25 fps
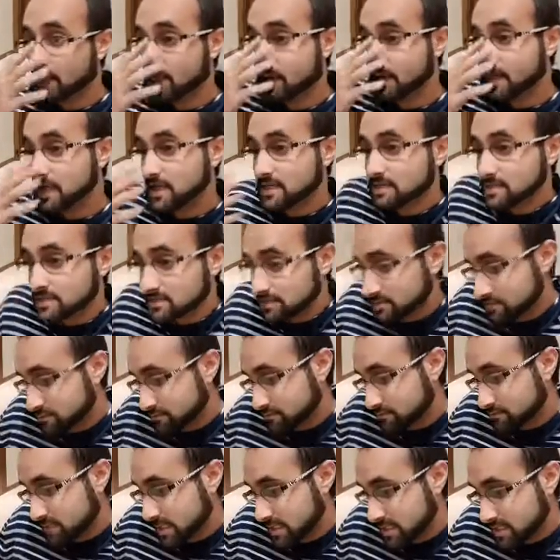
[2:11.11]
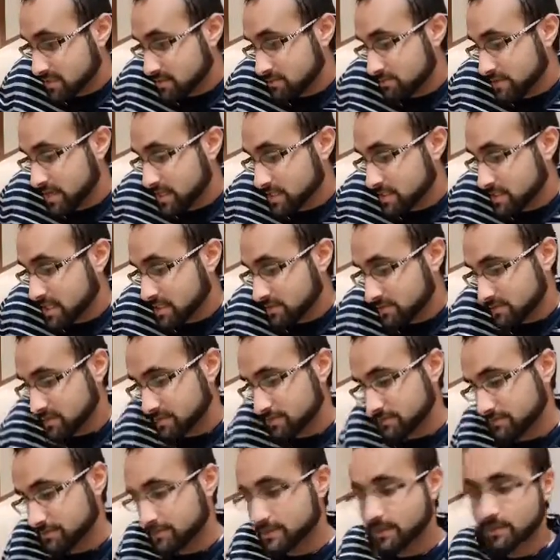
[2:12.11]
And I guess, I guess it makes
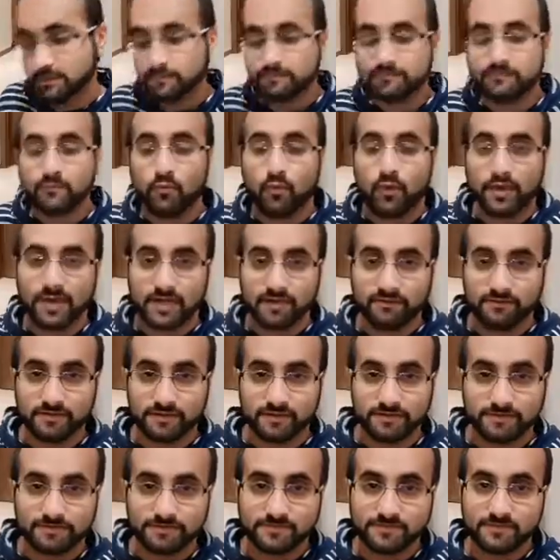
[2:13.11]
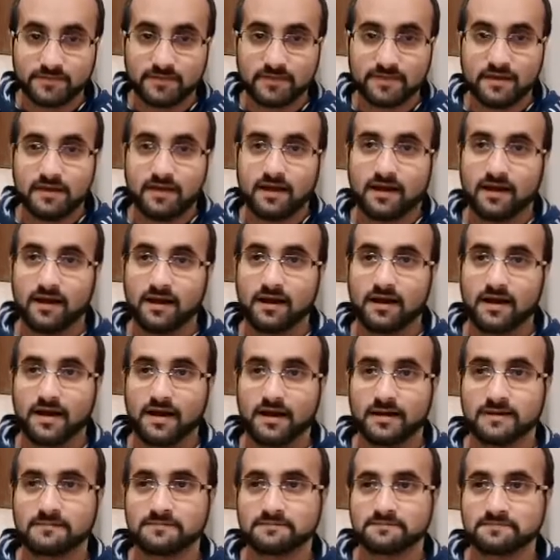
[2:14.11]
sense. So whatever.
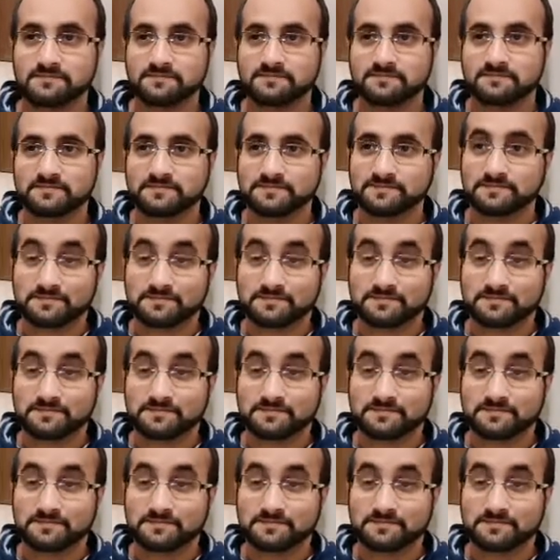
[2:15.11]
Um,